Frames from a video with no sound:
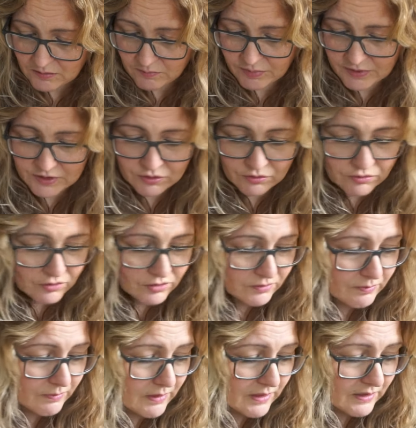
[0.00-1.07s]
But I don't know,
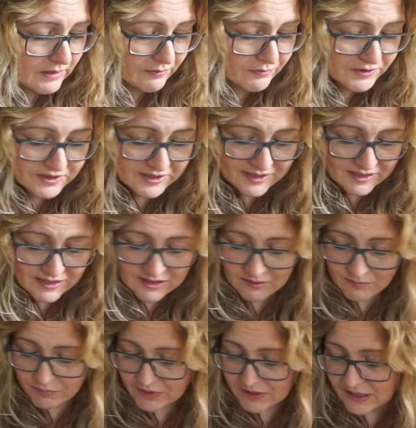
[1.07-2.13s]
I'll have to see.
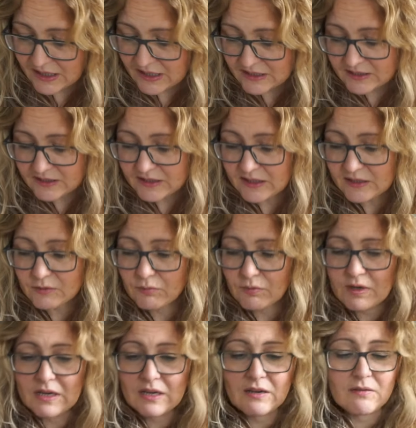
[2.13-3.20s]
But it is, it's
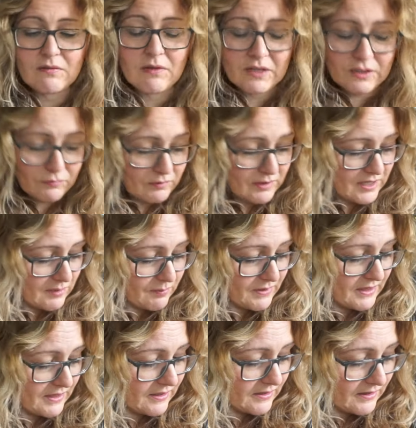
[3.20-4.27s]
really, it's really
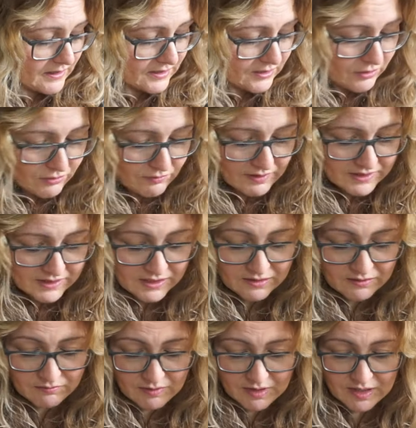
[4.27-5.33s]
big. It's
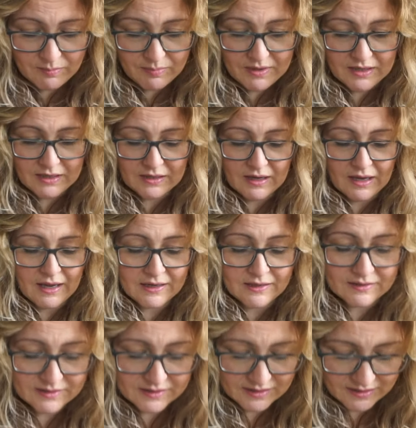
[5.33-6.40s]
already really big
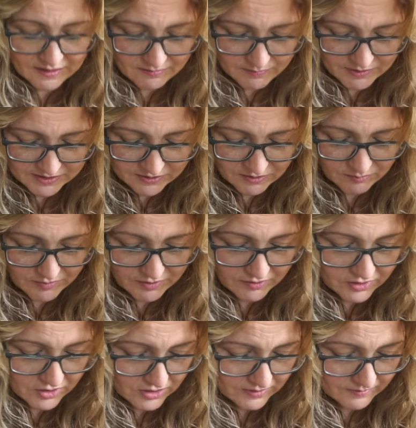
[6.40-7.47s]
and um, it's not
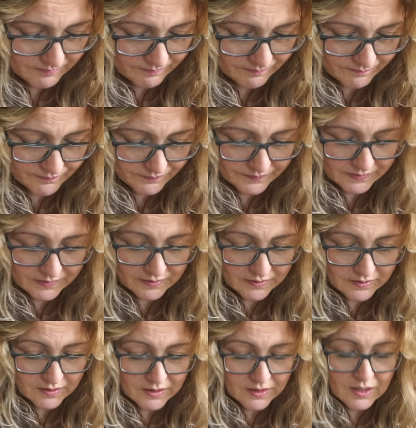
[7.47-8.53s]
blocked yet.
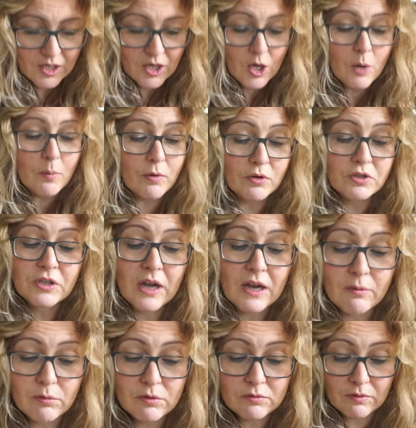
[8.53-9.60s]
But I
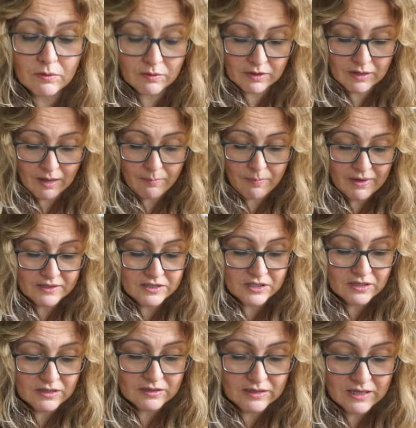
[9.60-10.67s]
will get back to
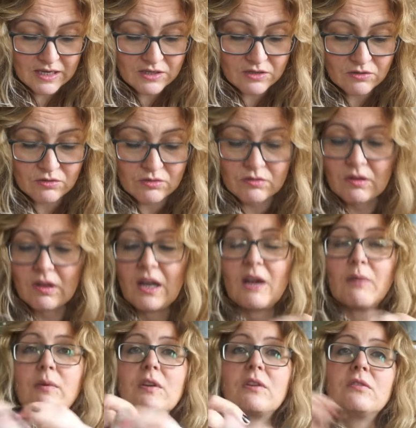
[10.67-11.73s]
you, I'll let you know
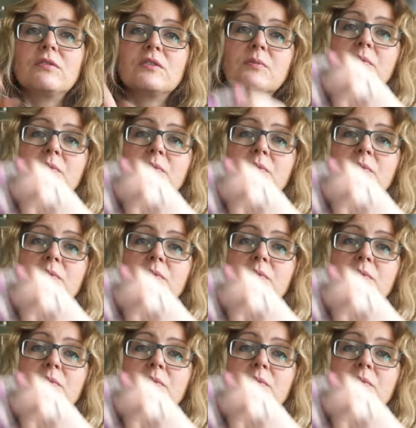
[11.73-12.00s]
how it goes.